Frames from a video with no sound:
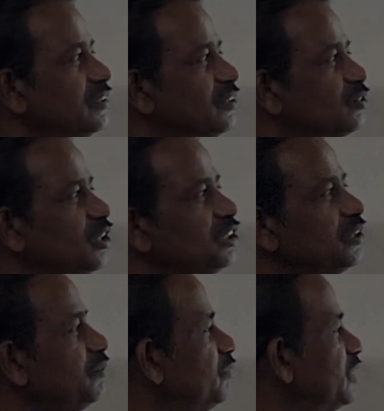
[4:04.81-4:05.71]
The
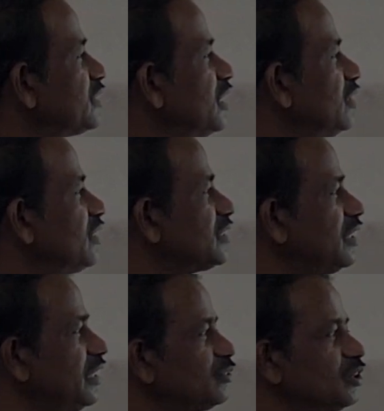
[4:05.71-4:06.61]
solution of differential
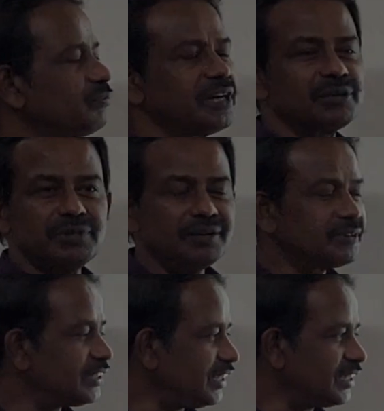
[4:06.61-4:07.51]
equation leads to the formula
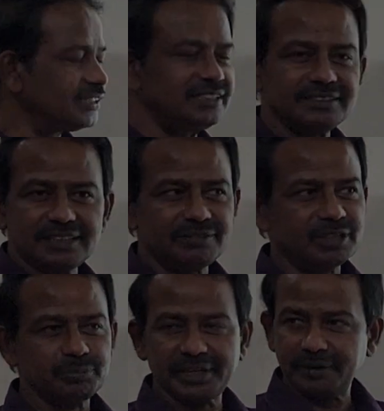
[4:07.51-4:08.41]
for the energy is
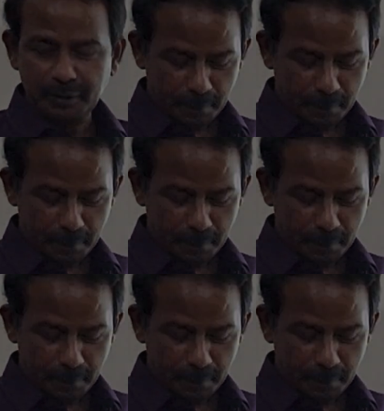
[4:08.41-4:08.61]
given by